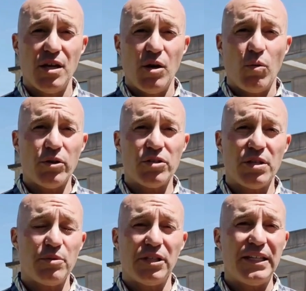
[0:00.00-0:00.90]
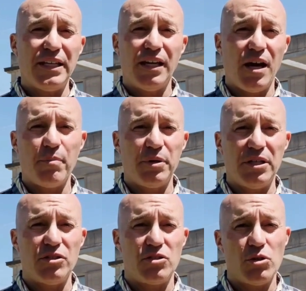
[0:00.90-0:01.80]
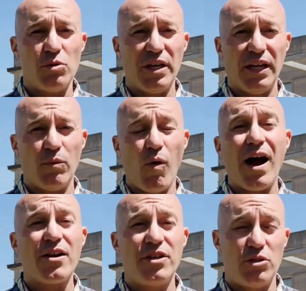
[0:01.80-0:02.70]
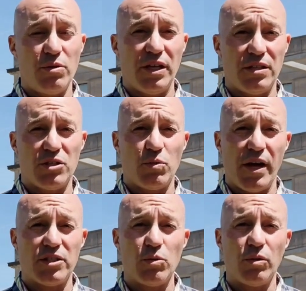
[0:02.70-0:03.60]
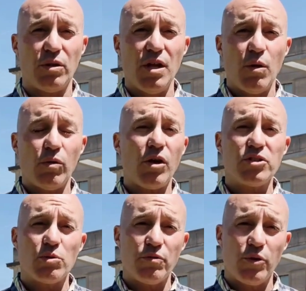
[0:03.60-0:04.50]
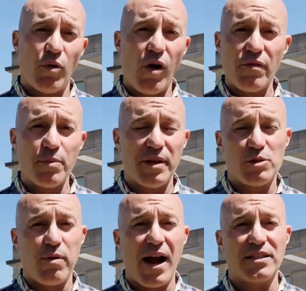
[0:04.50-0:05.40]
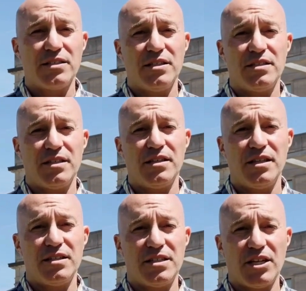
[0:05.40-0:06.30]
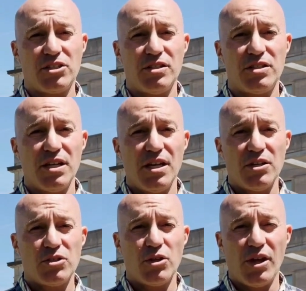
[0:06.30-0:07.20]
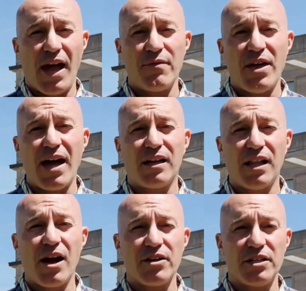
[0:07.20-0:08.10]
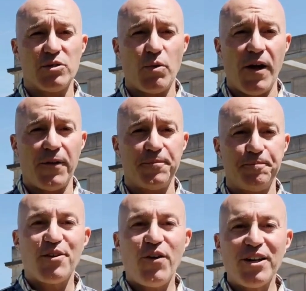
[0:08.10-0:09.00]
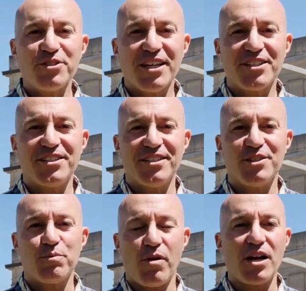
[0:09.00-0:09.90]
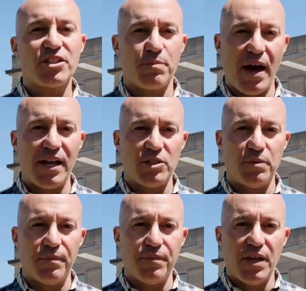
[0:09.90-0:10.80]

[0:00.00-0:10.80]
What are some of the leading companies doing and why are they doing it this way? So we'll also review all the best practices in these sessions so that you have that clarity as well. The final section is project management.